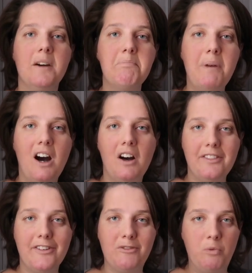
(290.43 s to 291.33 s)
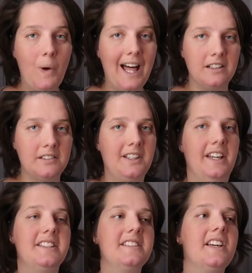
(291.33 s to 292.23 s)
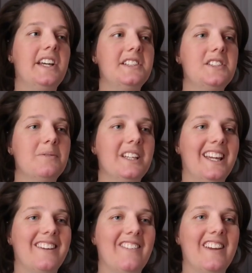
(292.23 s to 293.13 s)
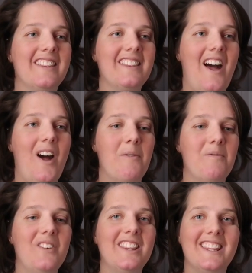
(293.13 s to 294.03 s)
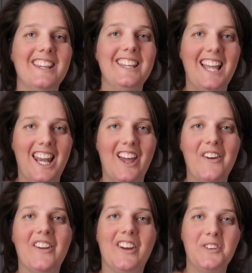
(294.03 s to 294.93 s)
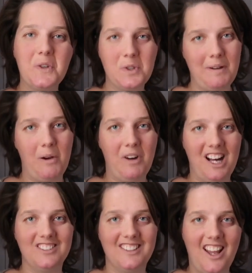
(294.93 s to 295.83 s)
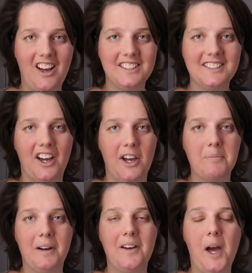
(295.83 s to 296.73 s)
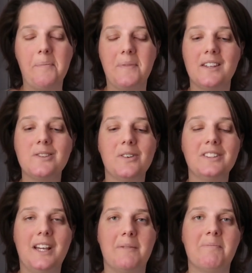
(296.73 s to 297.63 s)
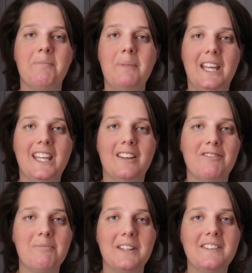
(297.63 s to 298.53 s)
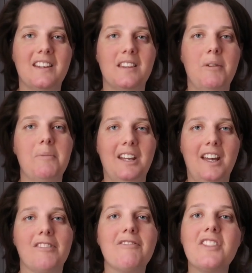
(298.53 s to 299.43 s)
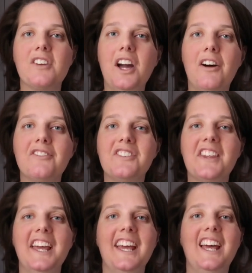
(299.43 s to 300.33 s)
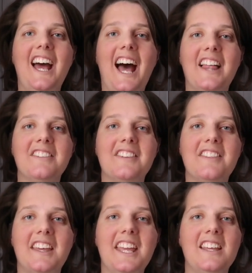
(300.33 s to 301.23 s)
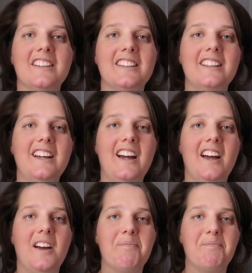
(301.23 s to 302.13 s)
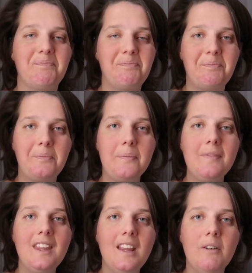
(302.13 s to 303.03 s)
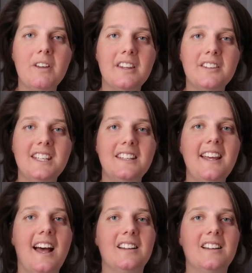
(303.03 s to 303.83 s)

bath of Weld. I decided to begin with yellow, and I talked about Weld last time. The socks I'm making for my son at the moment have the cuffs and the heel with a detail